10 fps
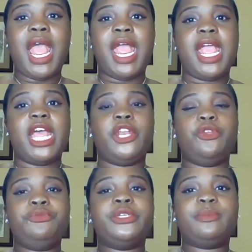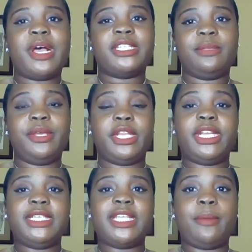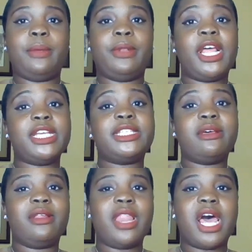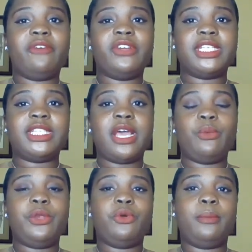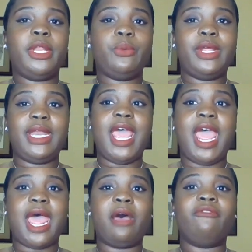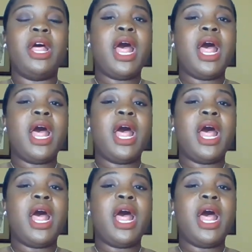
and new responsibilities have been placed on a lot of us that we normally wouldn't have.